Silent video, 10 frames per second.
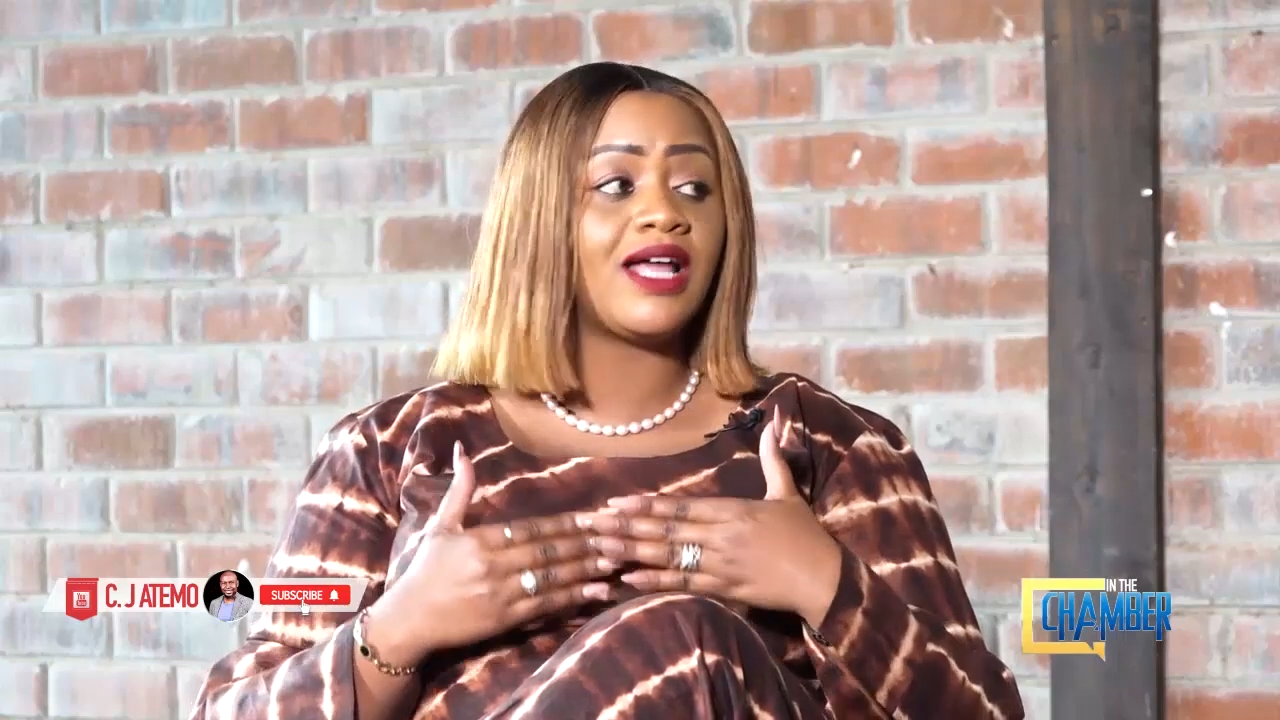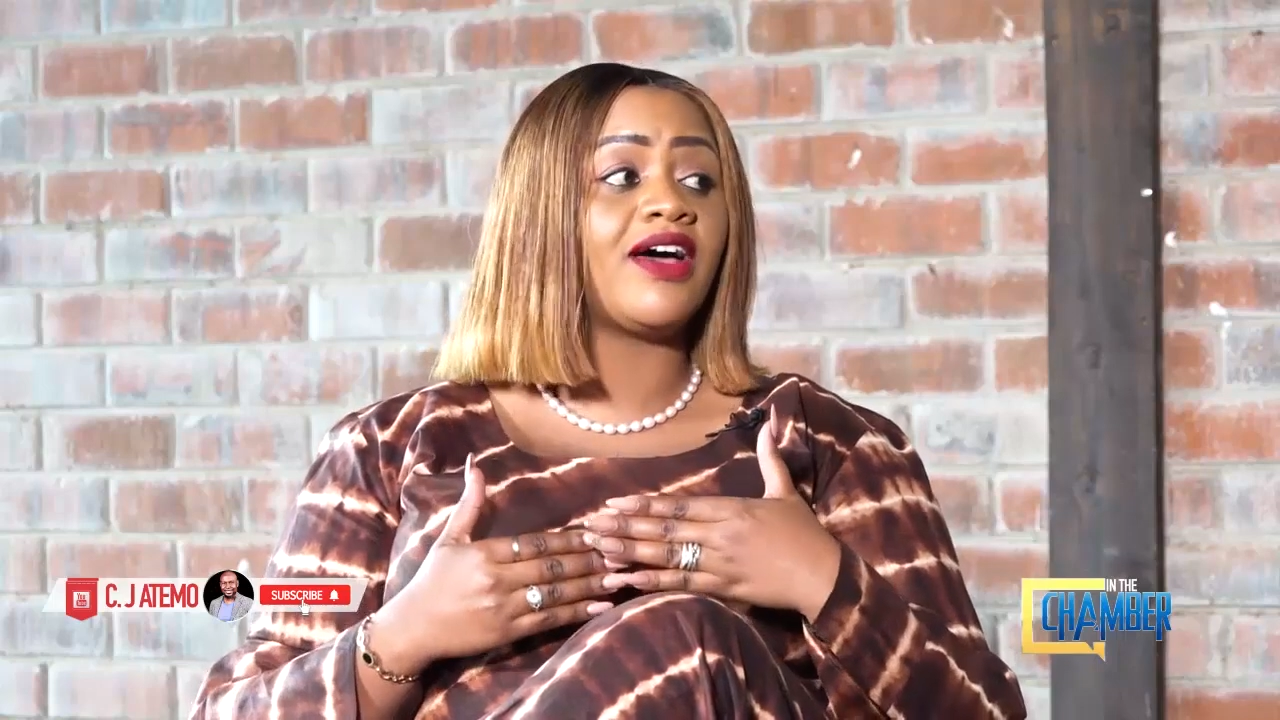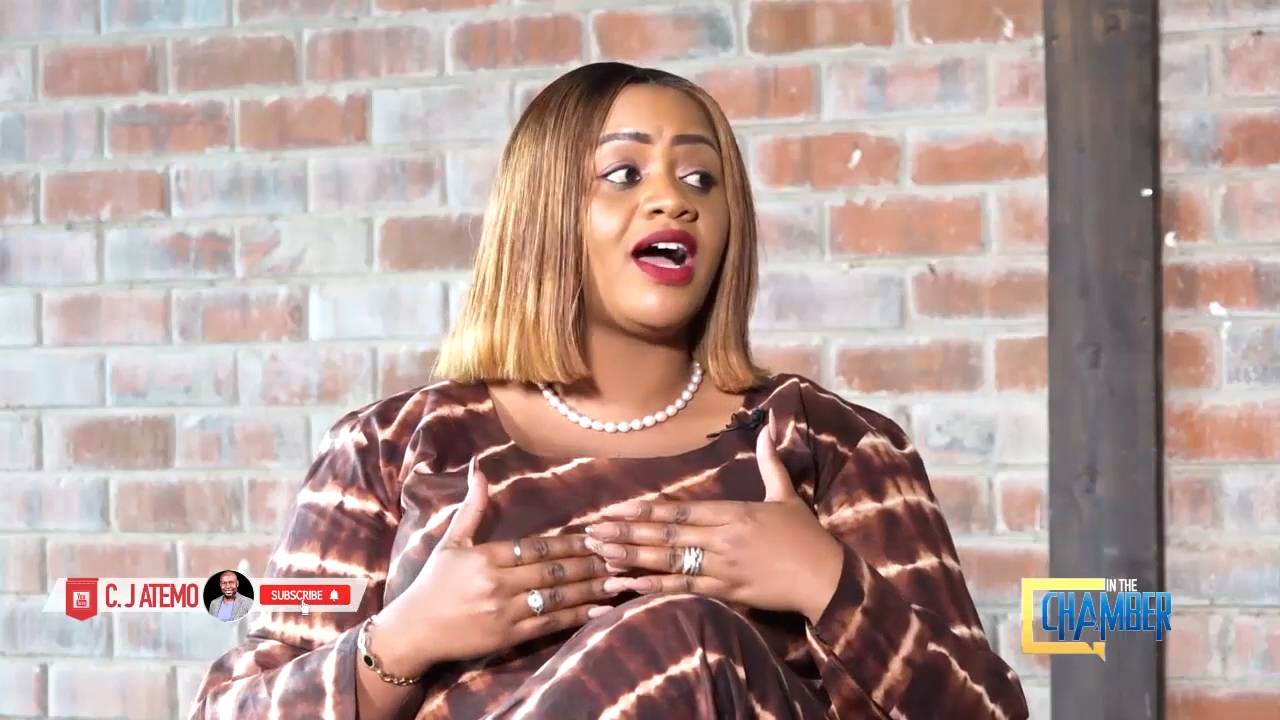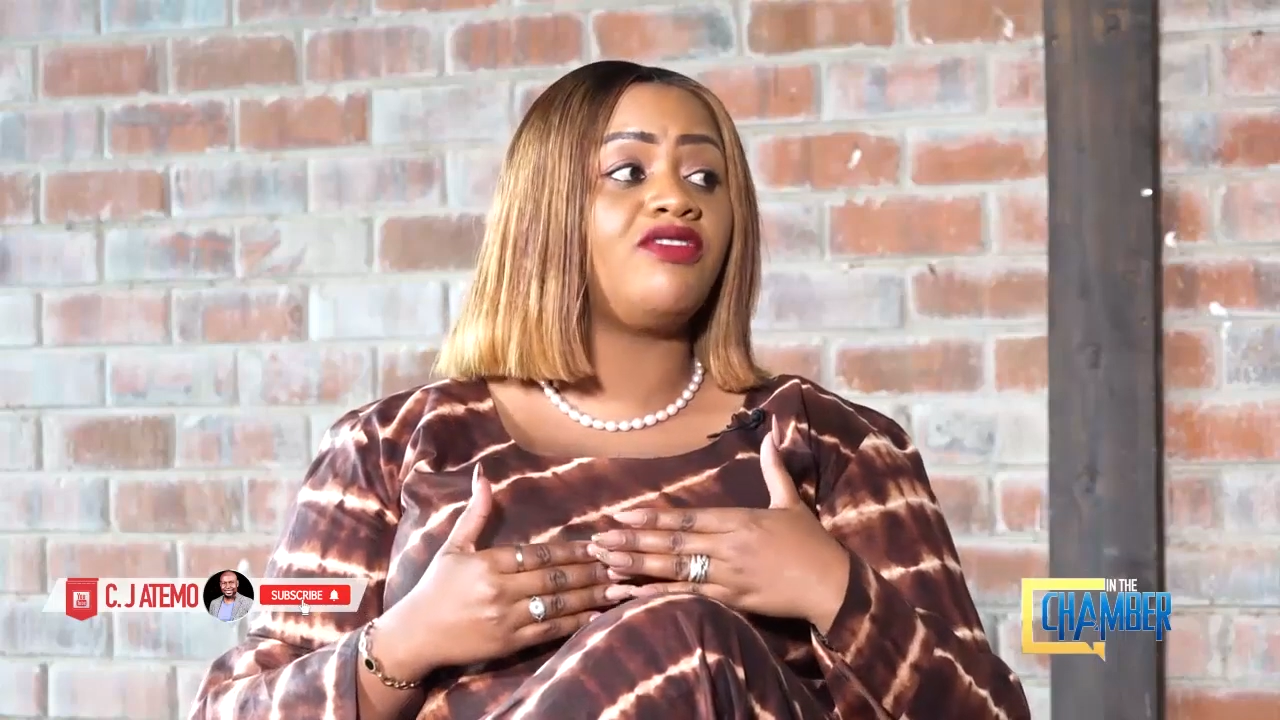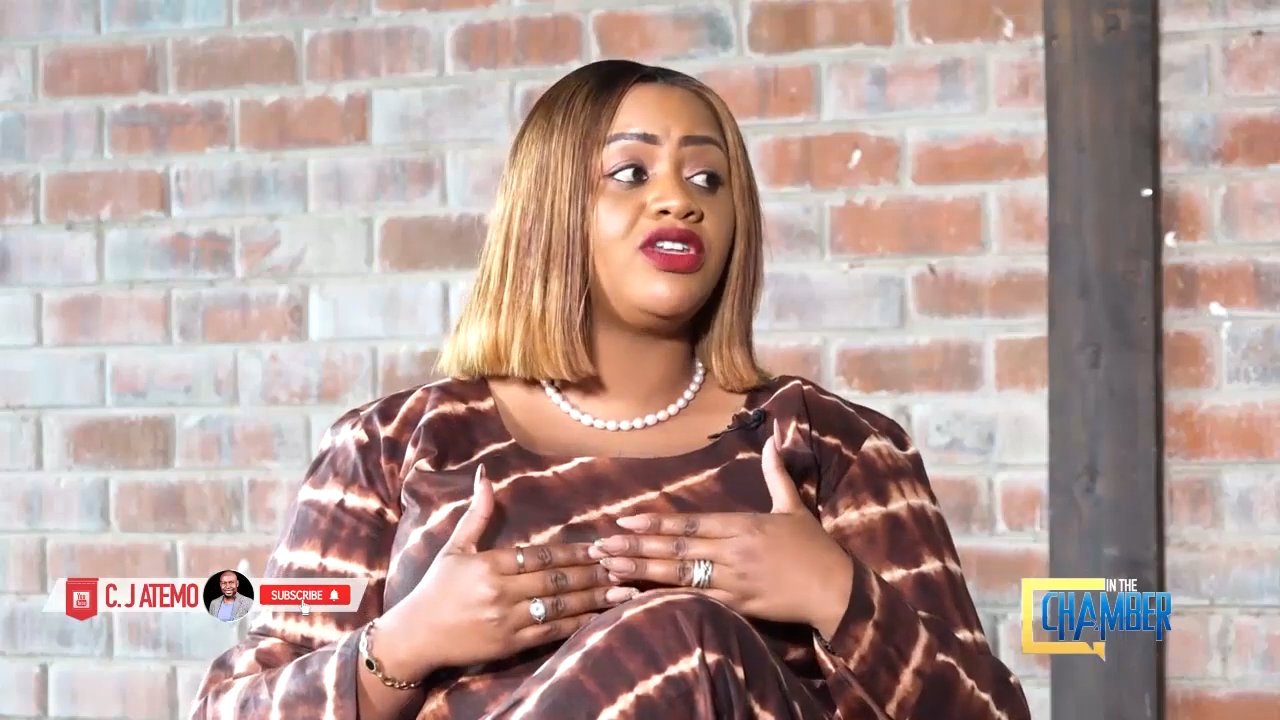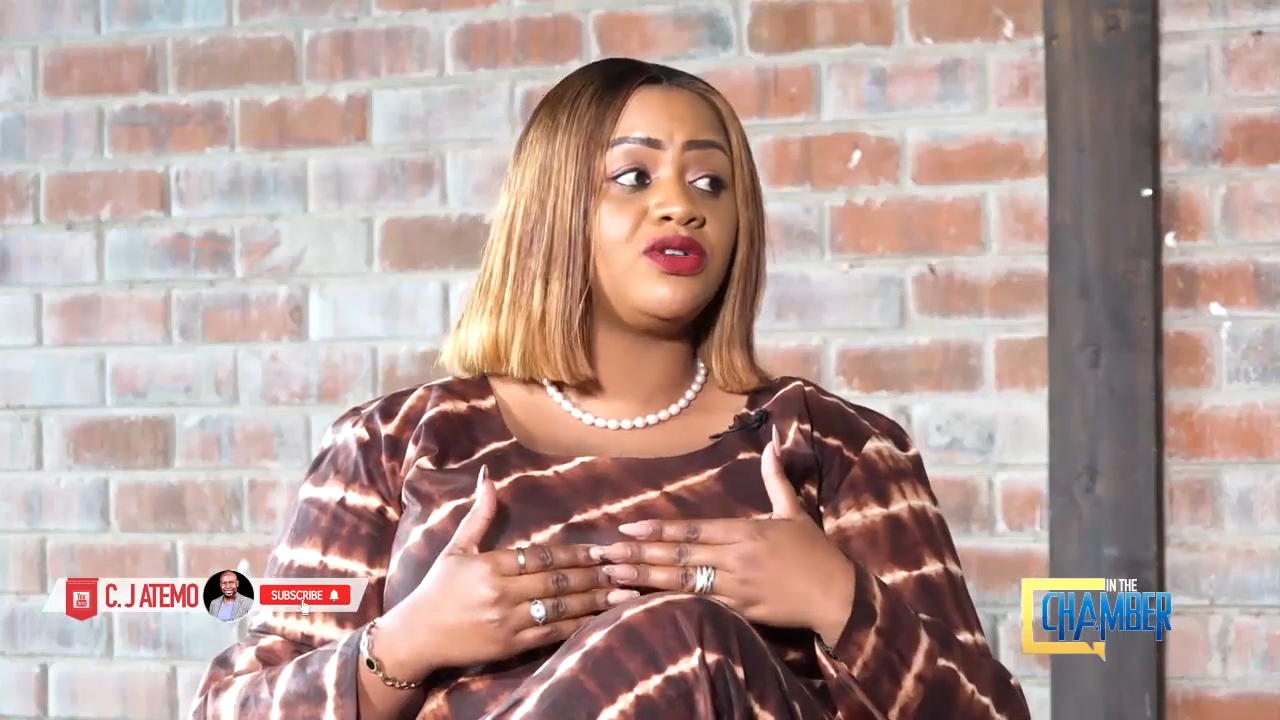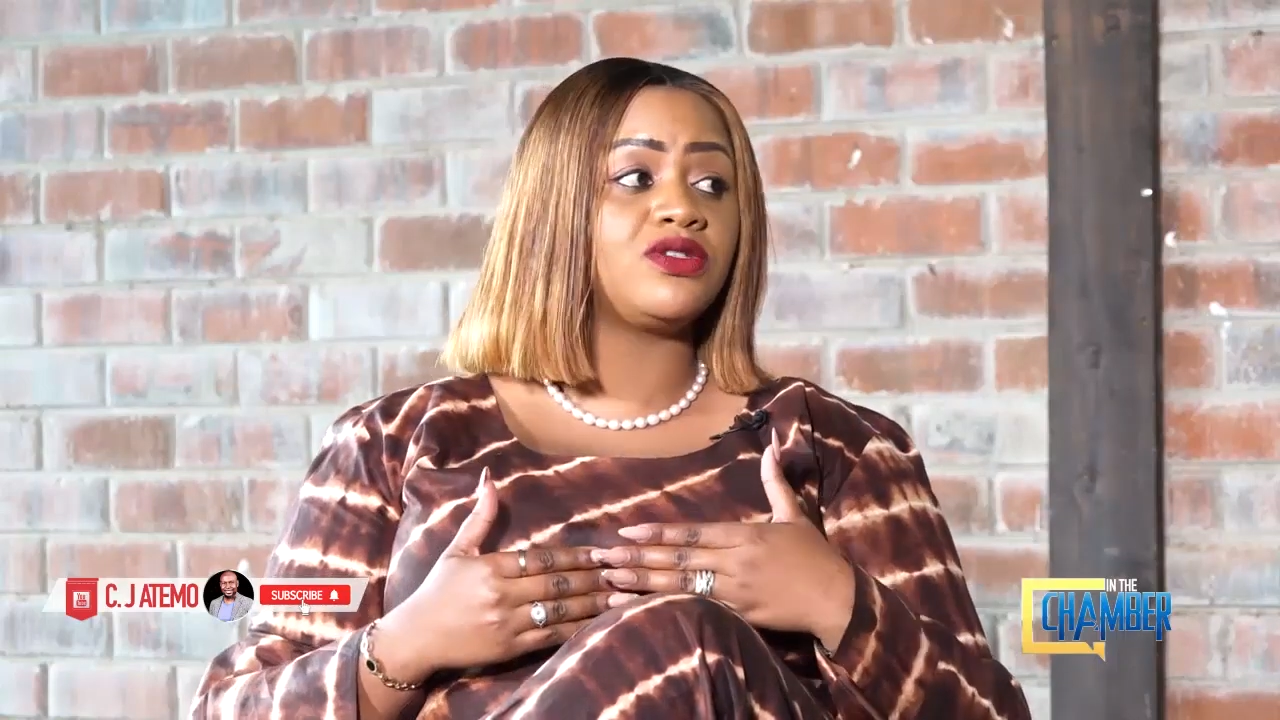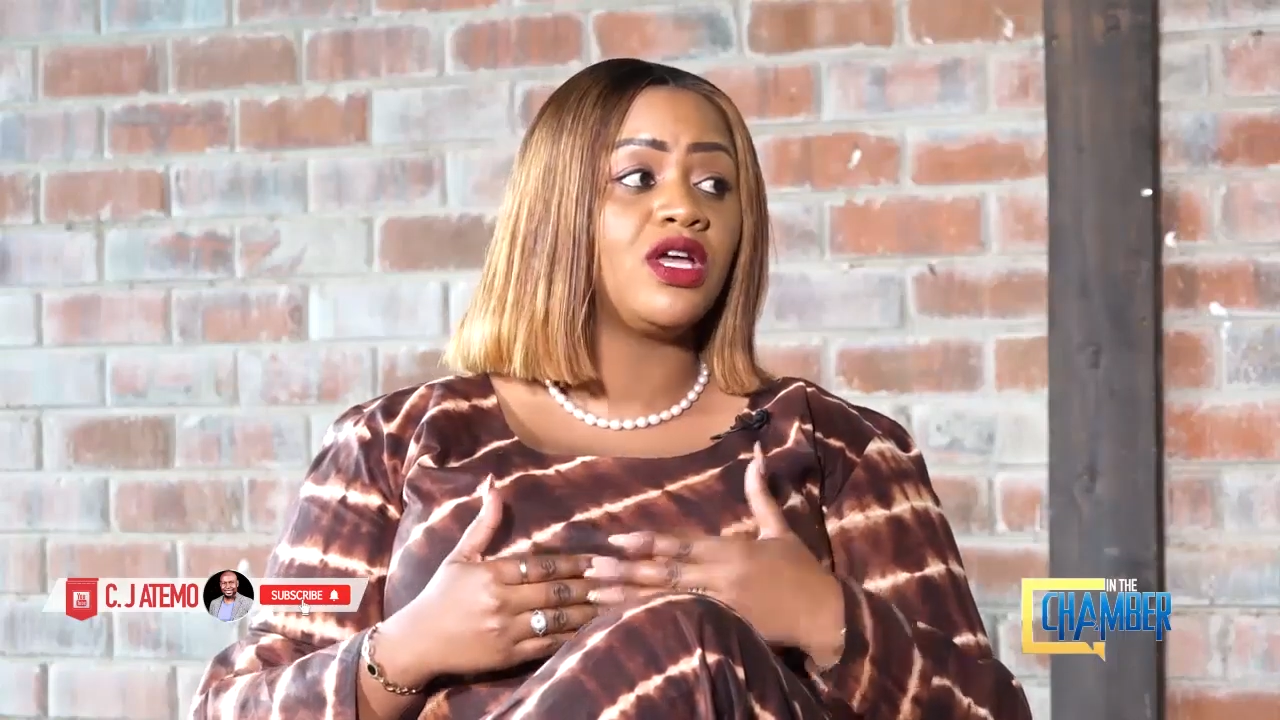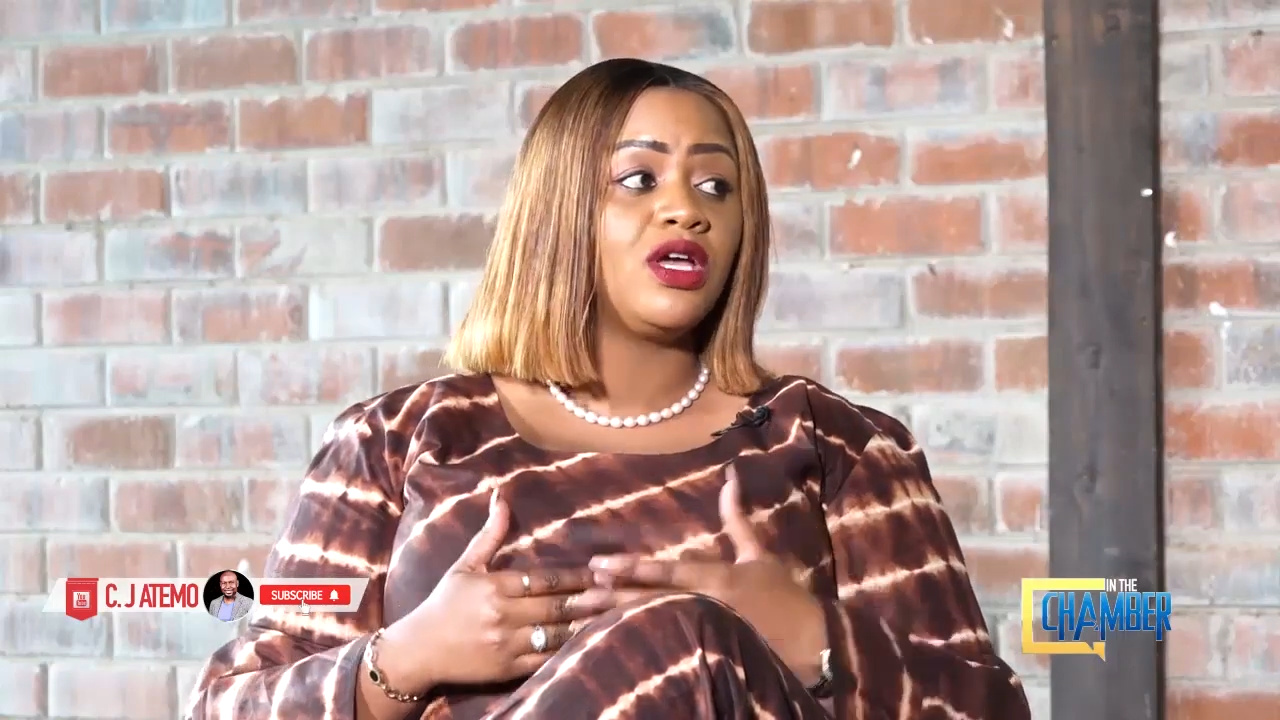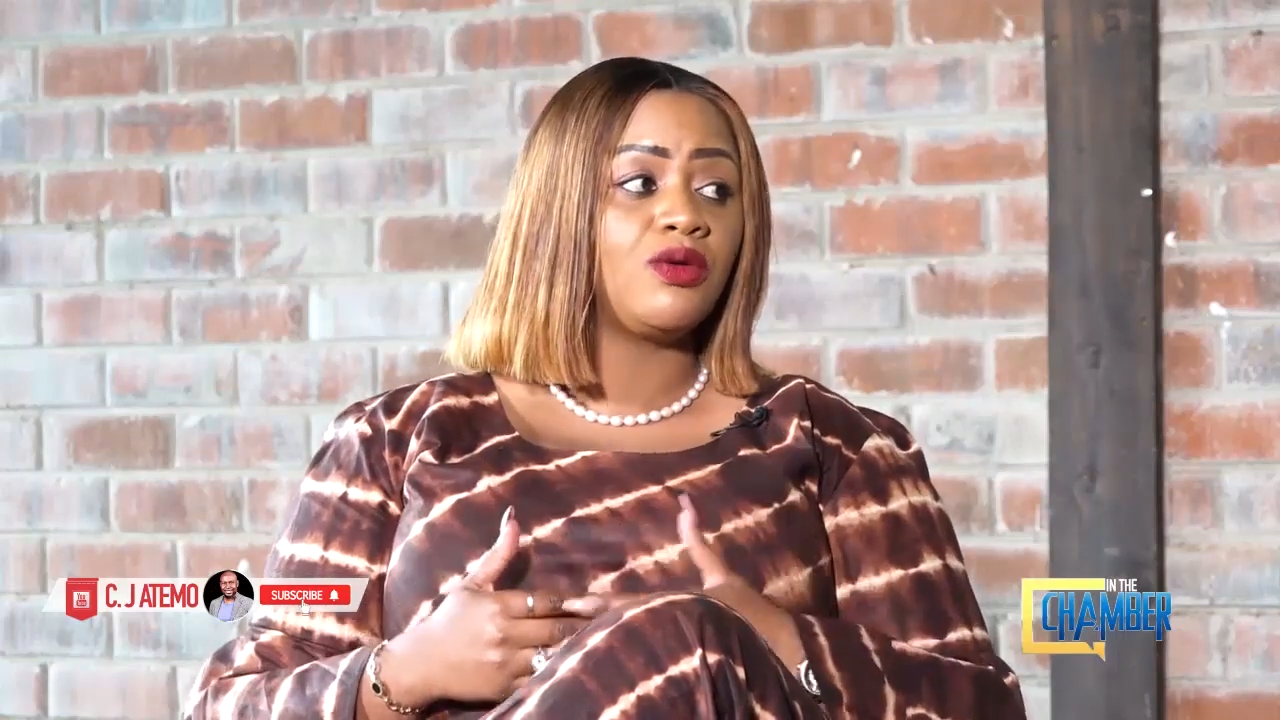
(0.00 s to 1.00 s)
other avenues